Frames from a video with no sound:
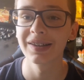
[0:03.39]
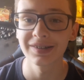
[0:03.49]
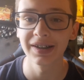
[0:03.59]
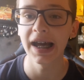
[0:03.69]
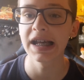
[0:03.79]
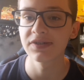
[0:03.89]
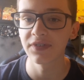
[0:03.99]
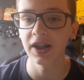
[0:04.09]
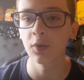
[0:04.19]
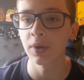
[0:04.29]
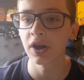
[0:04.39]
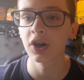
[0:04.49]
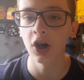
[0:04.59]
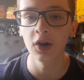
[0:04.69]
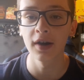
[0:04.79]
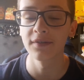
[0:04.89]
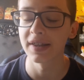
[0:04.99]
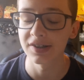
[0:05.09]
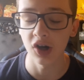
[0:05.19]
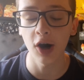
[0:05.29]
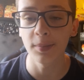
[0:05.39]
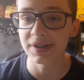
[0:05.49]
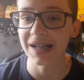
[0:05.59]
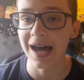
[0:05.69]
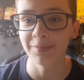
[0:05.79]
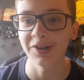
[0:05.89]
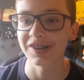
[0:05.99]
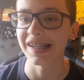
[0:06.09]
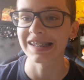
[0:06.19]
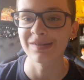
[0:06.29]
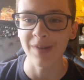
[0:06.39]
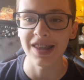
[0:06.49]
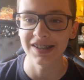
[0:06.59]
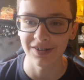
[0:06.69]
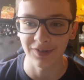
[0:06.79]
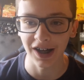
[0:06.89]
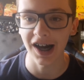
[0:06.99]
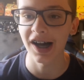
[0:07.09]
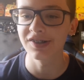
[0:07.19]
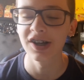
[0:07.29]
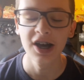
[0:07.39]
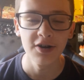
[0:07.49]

In today's video, we are going over the top 10 most expensive cards